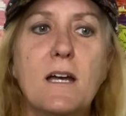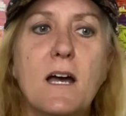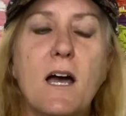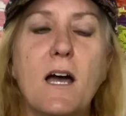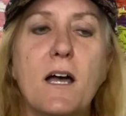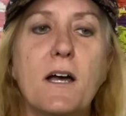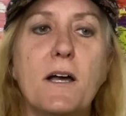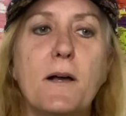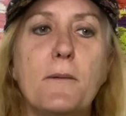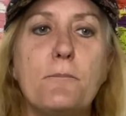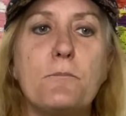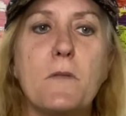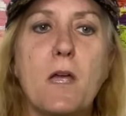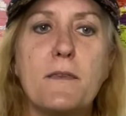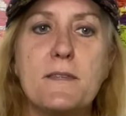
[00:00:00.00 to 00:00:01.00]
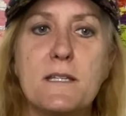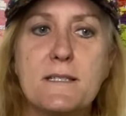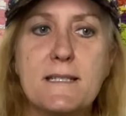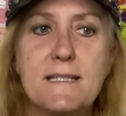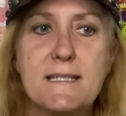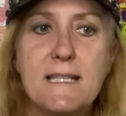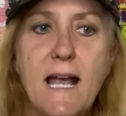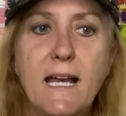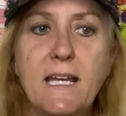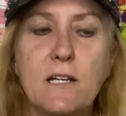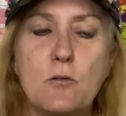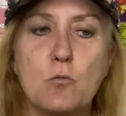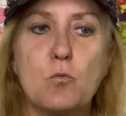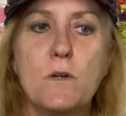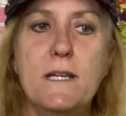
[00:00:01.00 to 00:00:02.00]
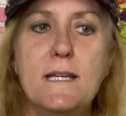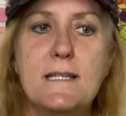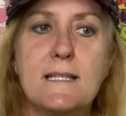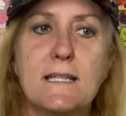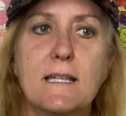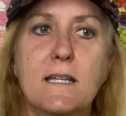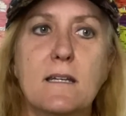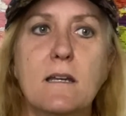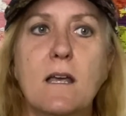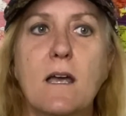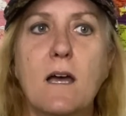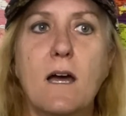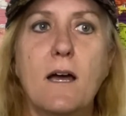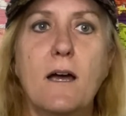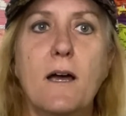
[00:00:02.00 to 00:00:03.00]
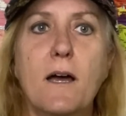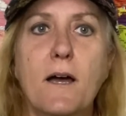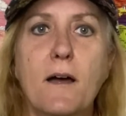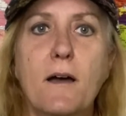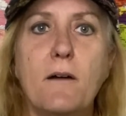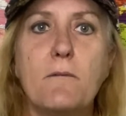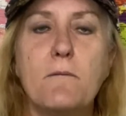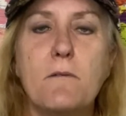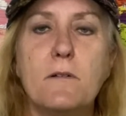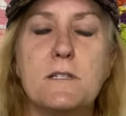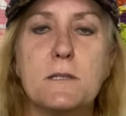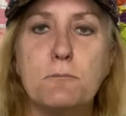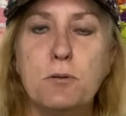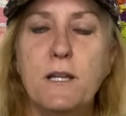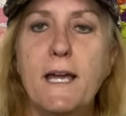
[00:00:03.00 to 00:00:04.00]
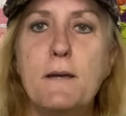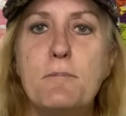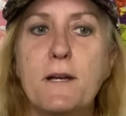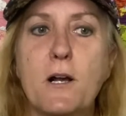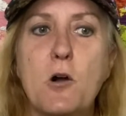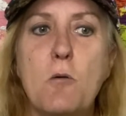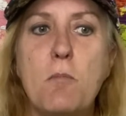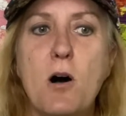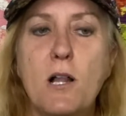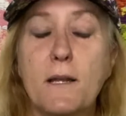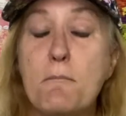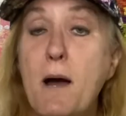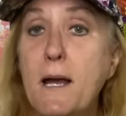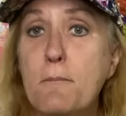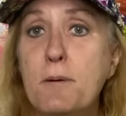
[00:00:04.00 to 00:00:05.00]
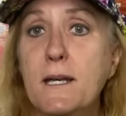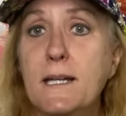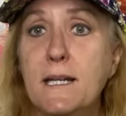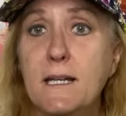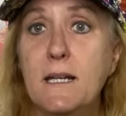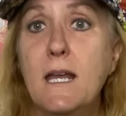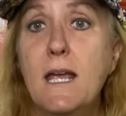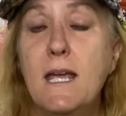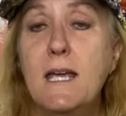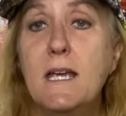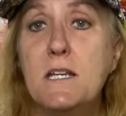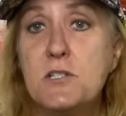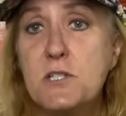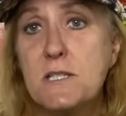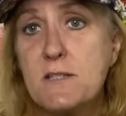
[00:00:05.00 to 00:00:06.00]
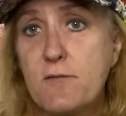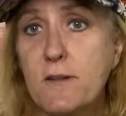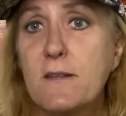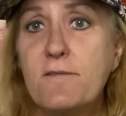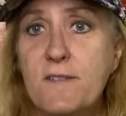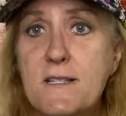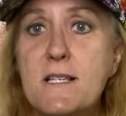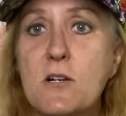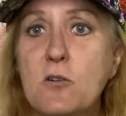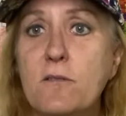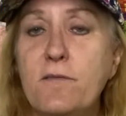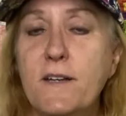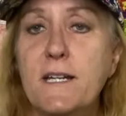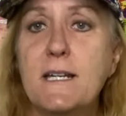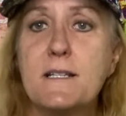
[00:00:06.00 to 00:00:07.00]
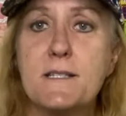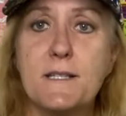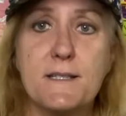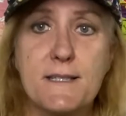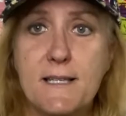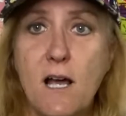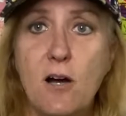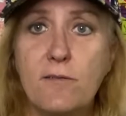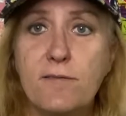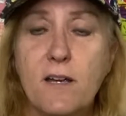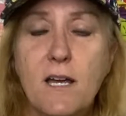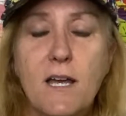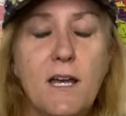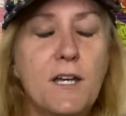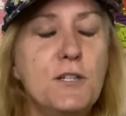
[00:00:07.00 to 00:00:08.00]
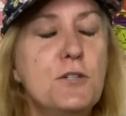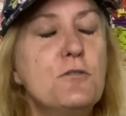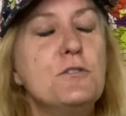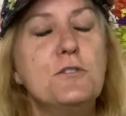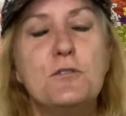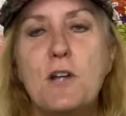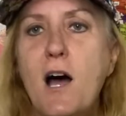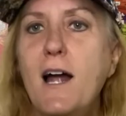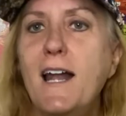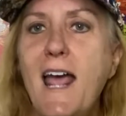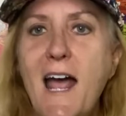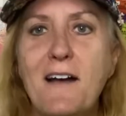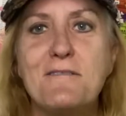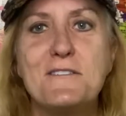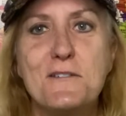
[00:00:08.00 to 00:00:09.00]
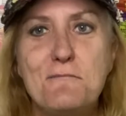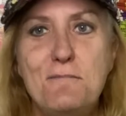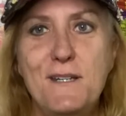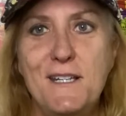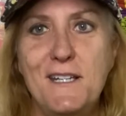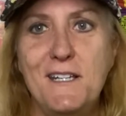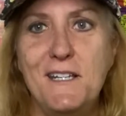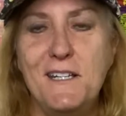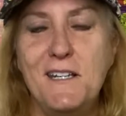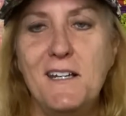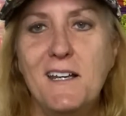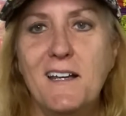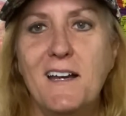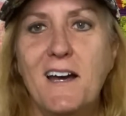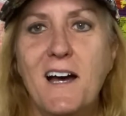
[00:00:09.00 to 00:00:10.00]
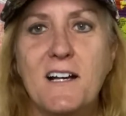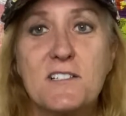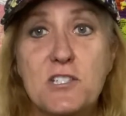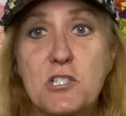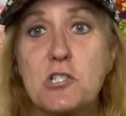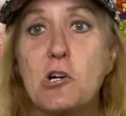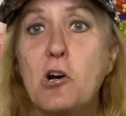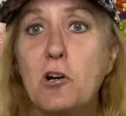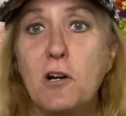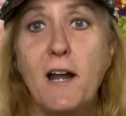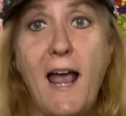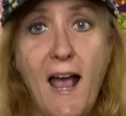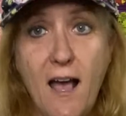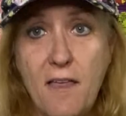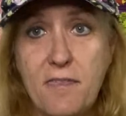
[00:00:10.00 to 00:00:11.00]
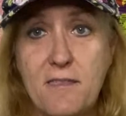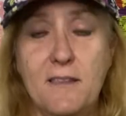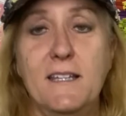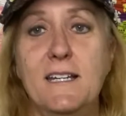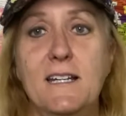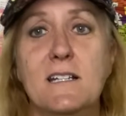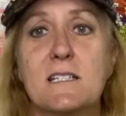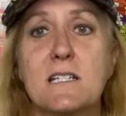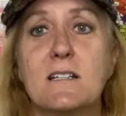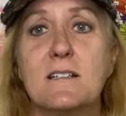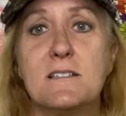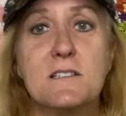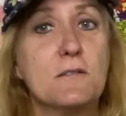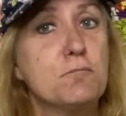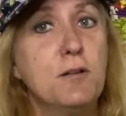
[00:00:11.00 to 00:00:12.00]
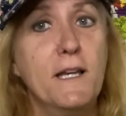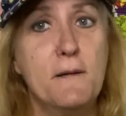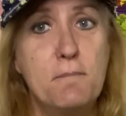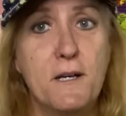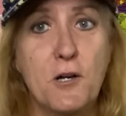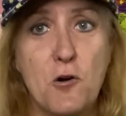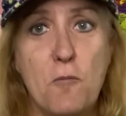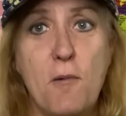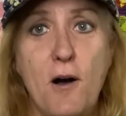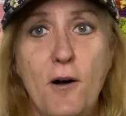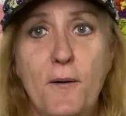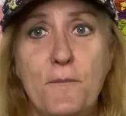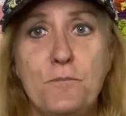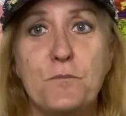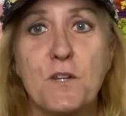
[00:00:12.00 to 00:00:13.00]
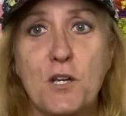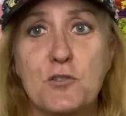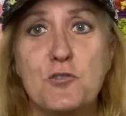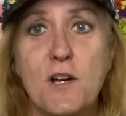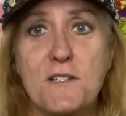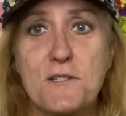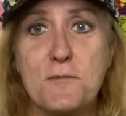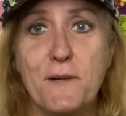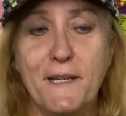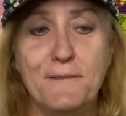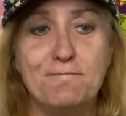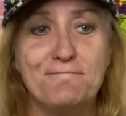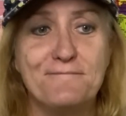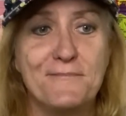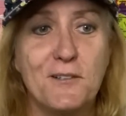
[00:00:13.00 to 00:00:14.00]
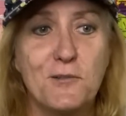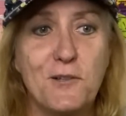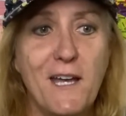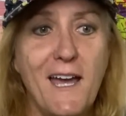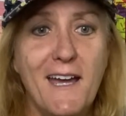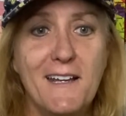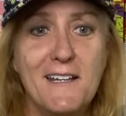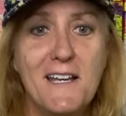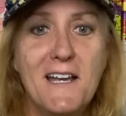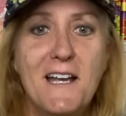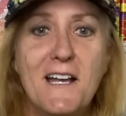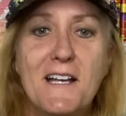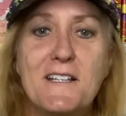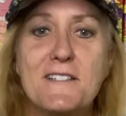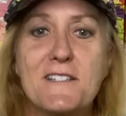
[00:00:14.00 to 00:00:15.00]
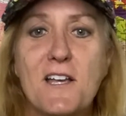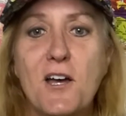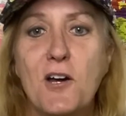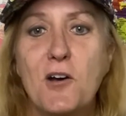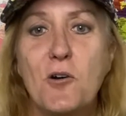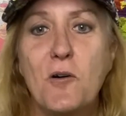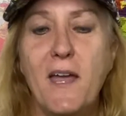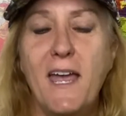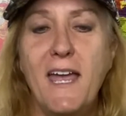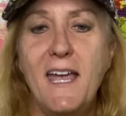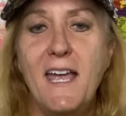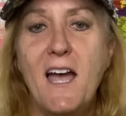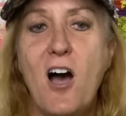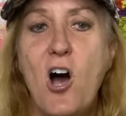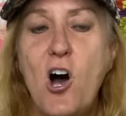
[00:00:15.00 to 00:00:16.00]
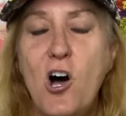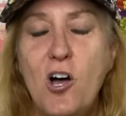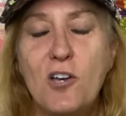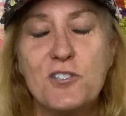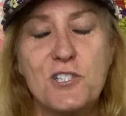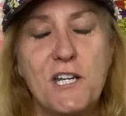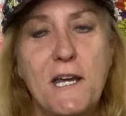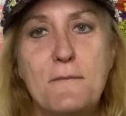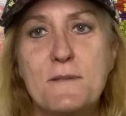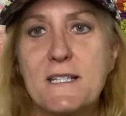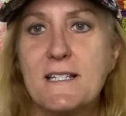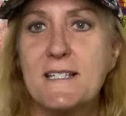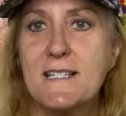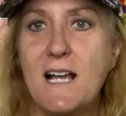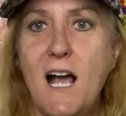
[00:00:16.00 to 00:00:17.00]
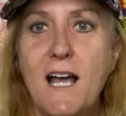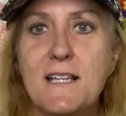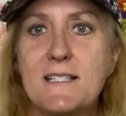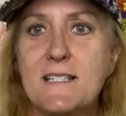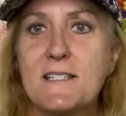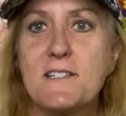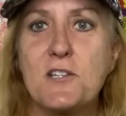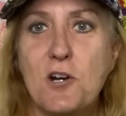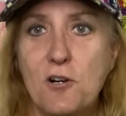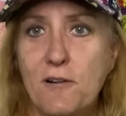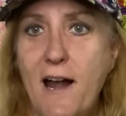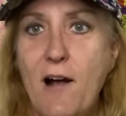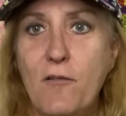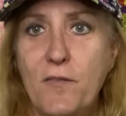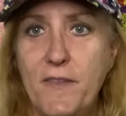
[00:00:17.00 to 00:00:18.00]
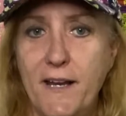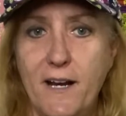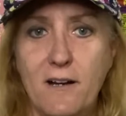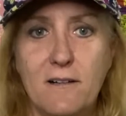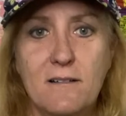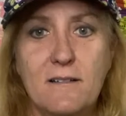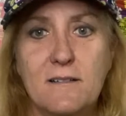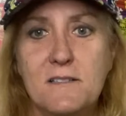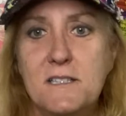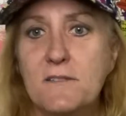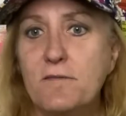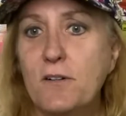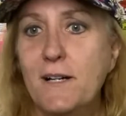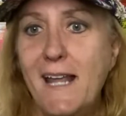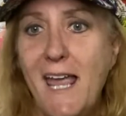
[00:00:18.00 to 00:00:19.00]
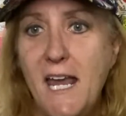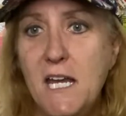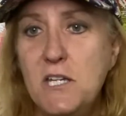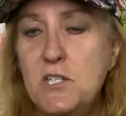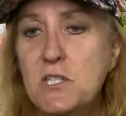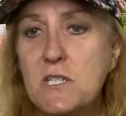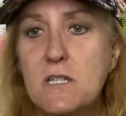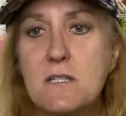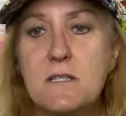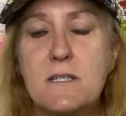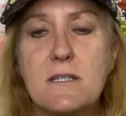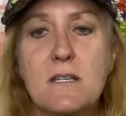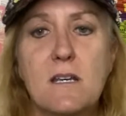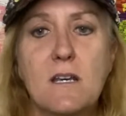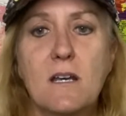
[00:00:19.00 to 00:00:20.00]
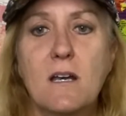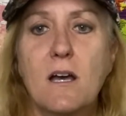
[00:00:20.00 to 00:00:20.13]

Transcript: Um, the second reason uh, to play pickleball, in my opinion, is just for the physical fitness itself. You do not have to be a star athlete to play pickleball. Trust me. Okay. So all shapes and sizes are out there, different ages.